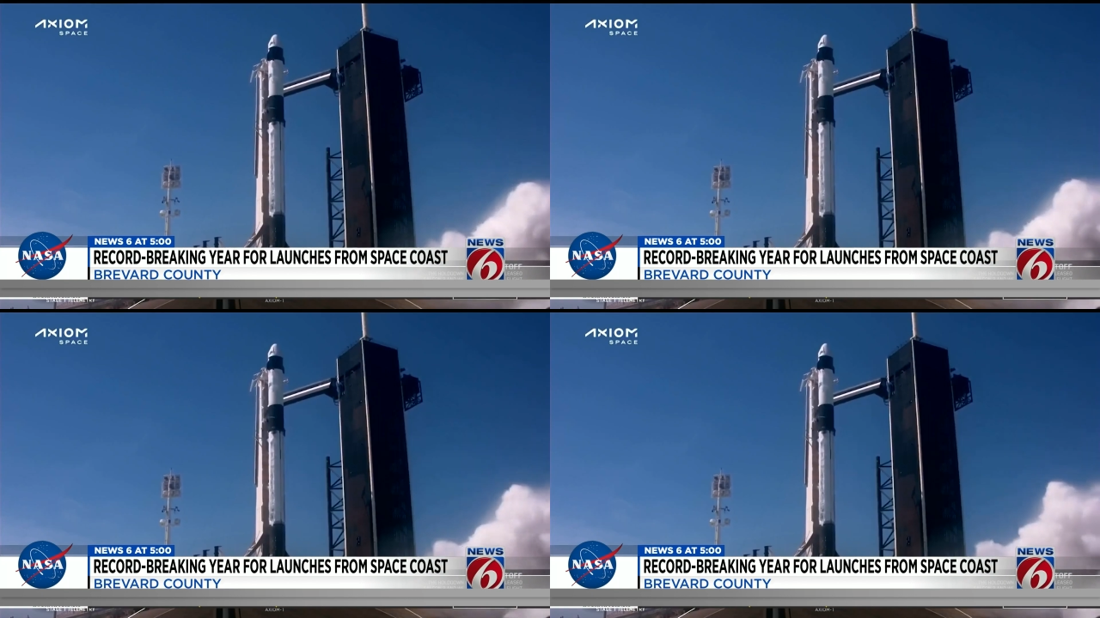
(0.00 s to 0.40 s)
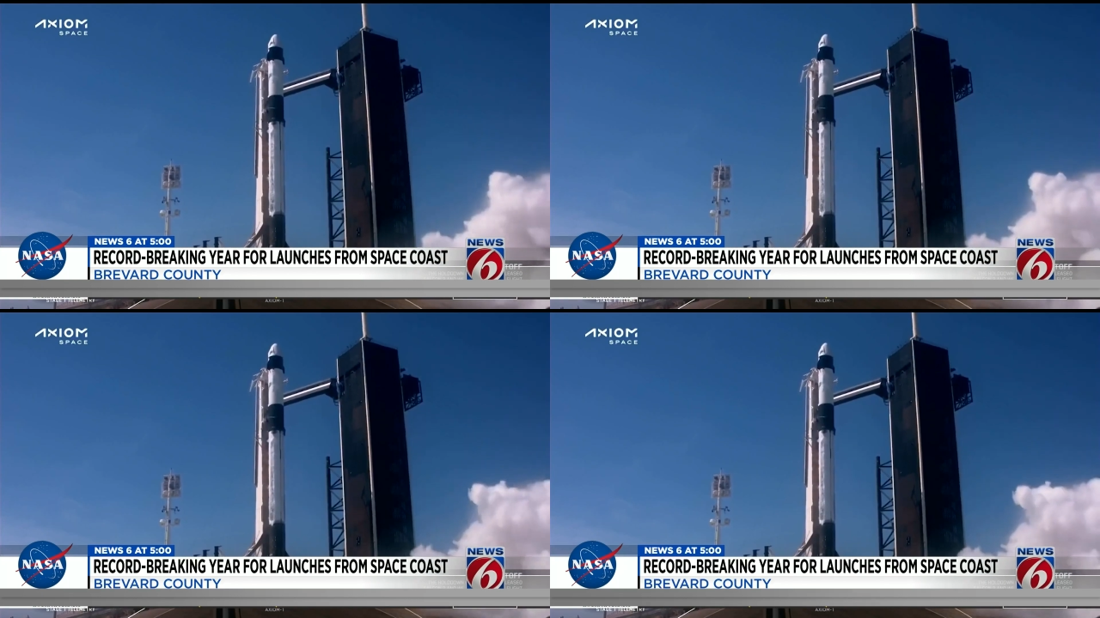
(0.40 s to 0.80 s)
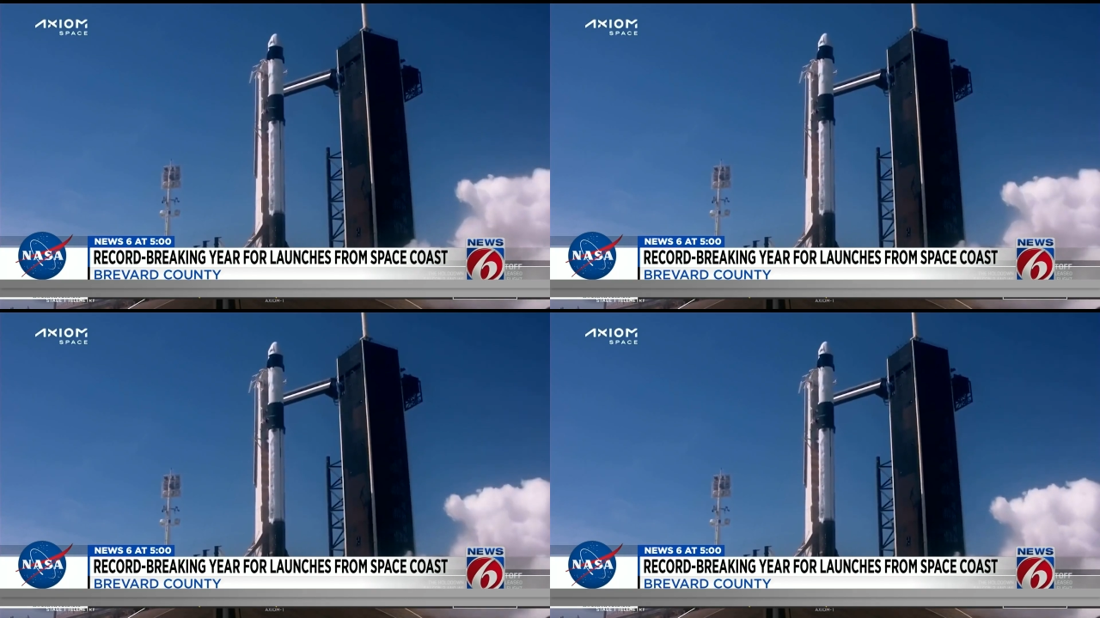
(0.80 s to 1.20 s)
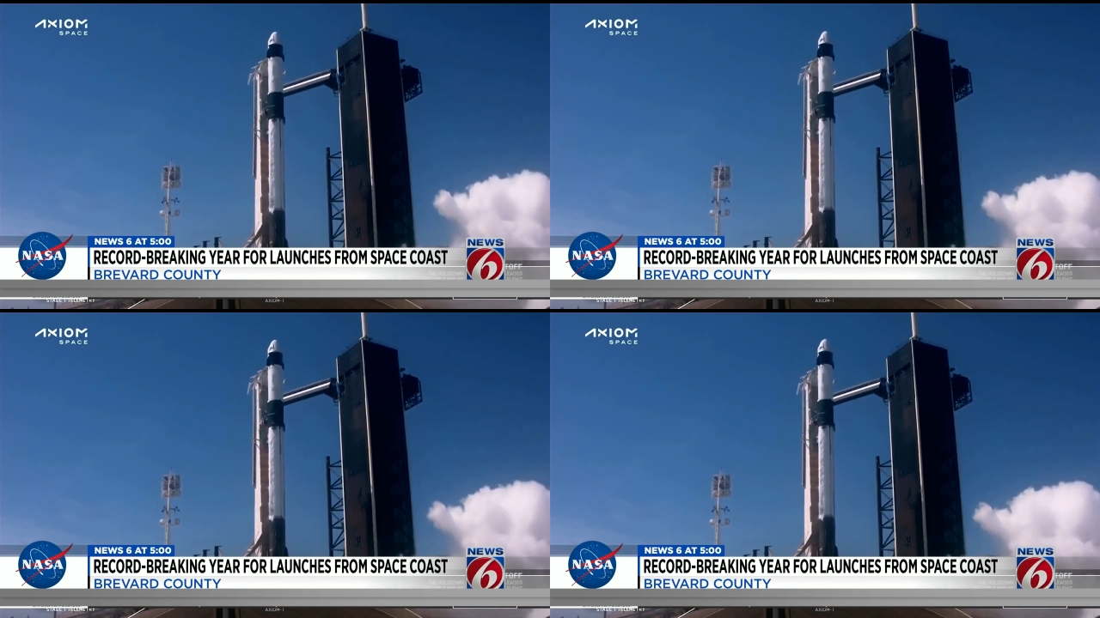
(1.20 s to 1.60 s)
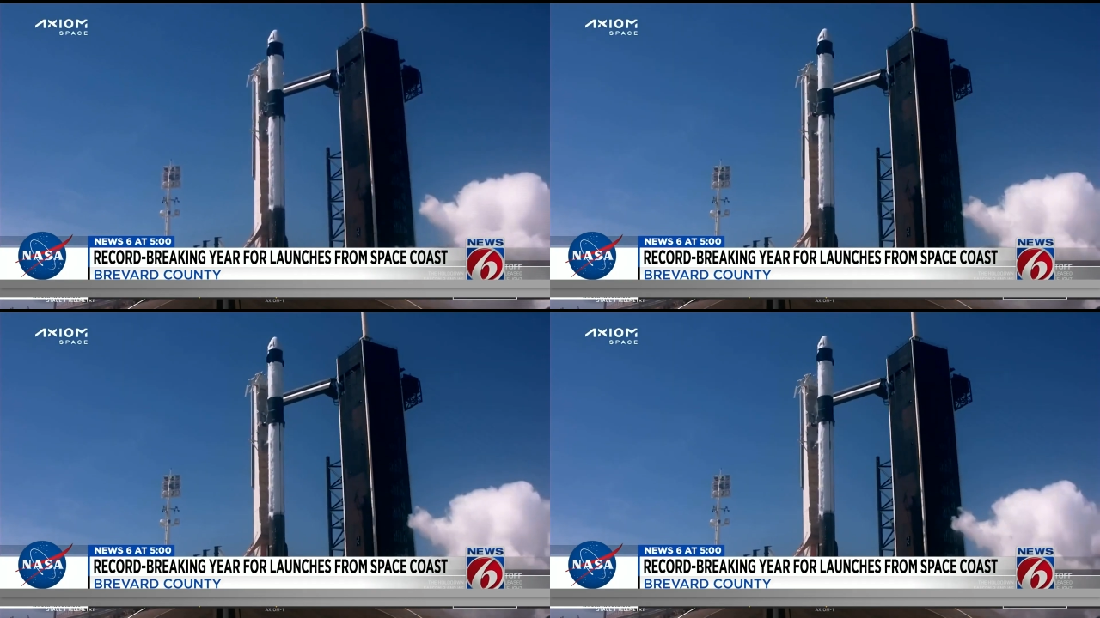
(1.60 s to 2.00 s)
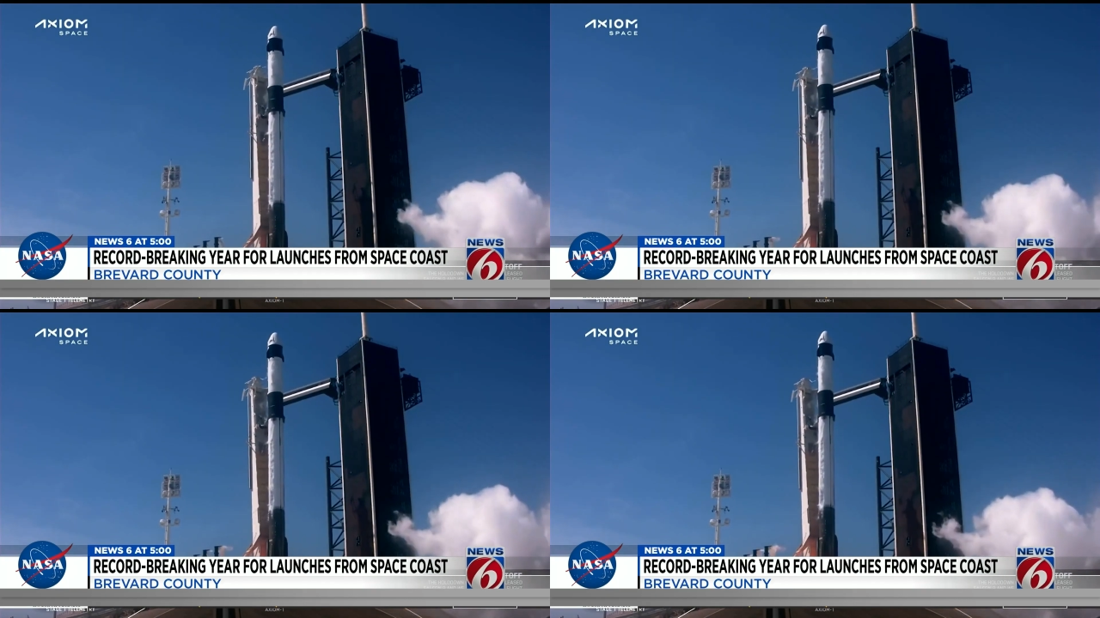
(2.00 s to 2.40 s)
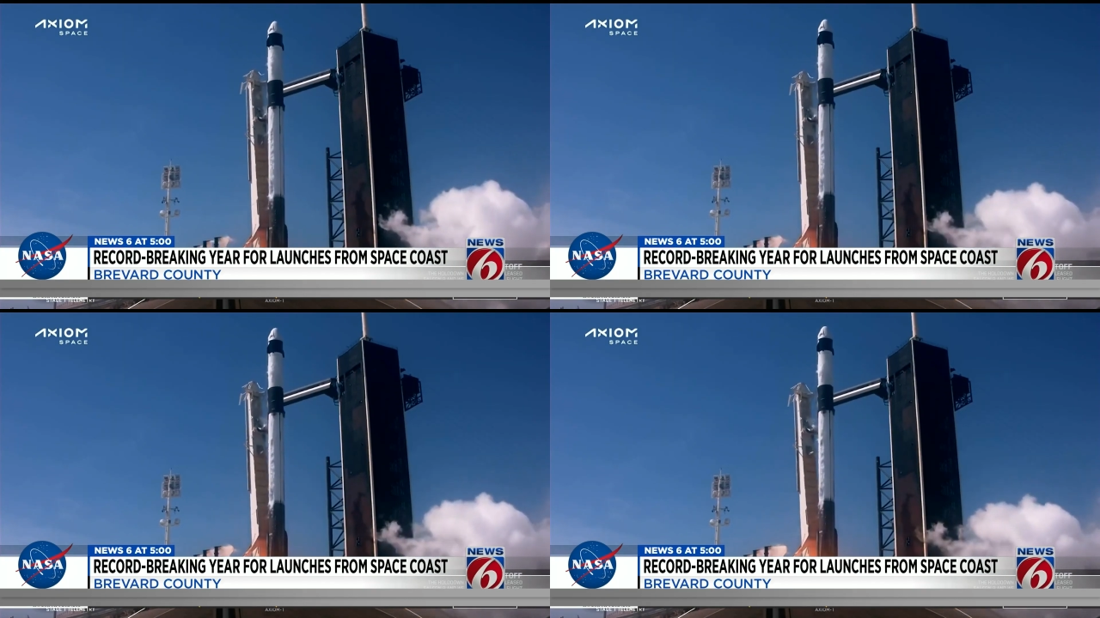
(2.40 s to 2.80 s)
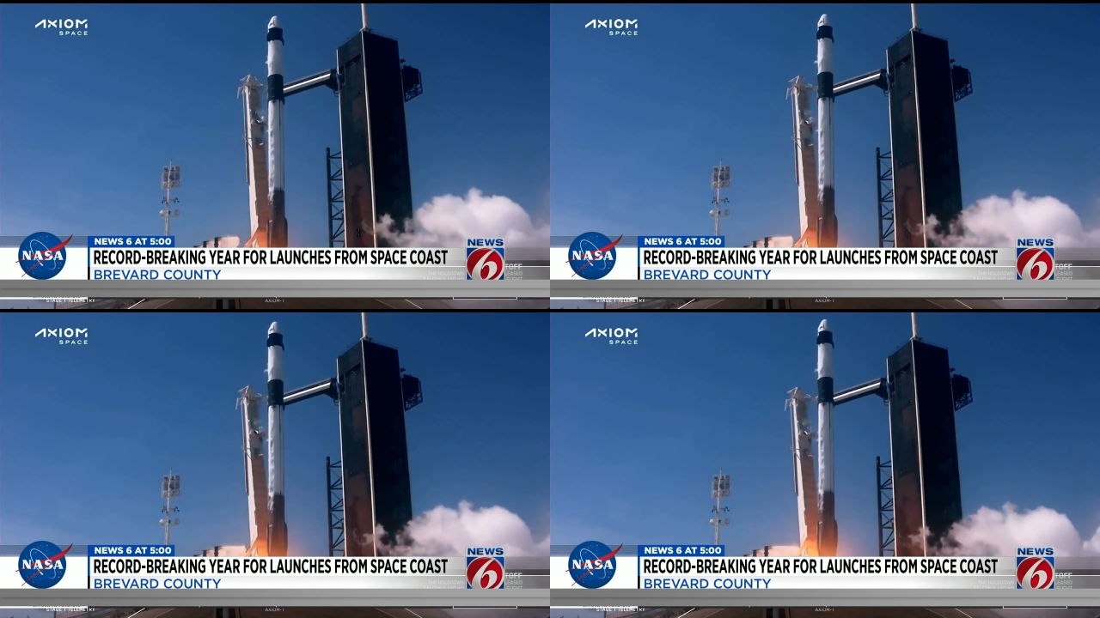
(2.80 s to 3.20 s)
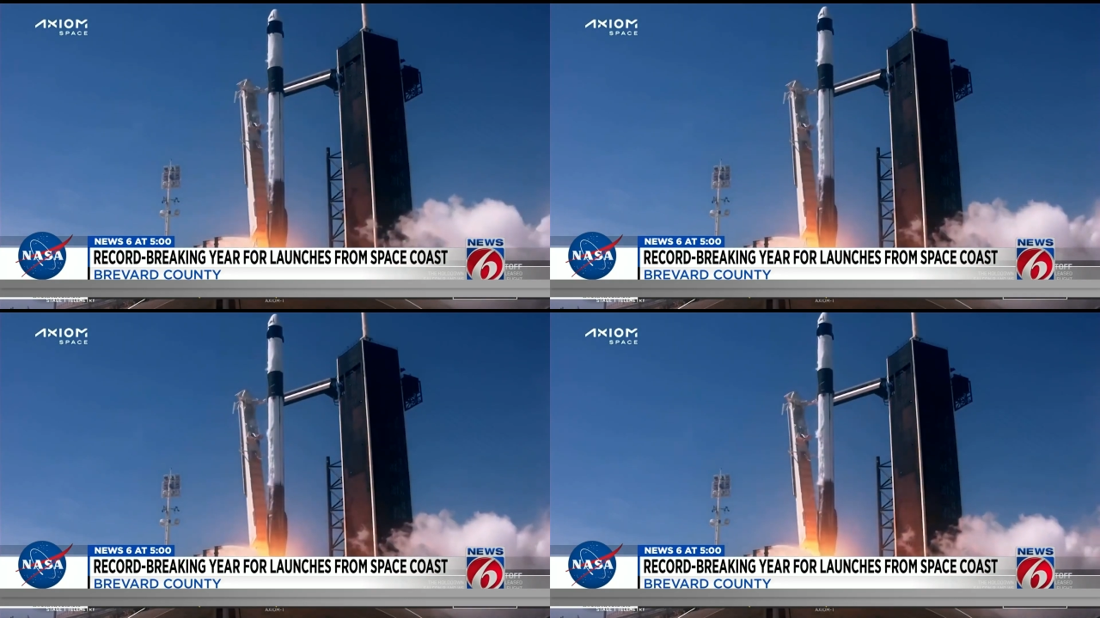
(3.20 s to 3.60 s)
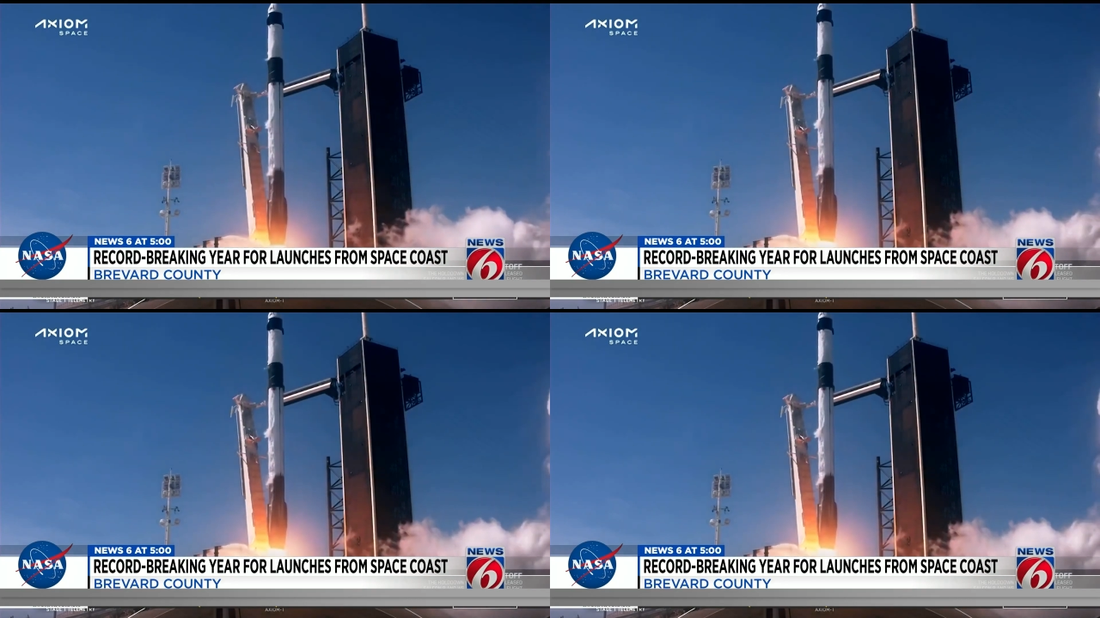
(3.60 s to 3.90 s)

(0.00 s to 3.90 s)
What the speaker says: Nobody's mouth can be seen.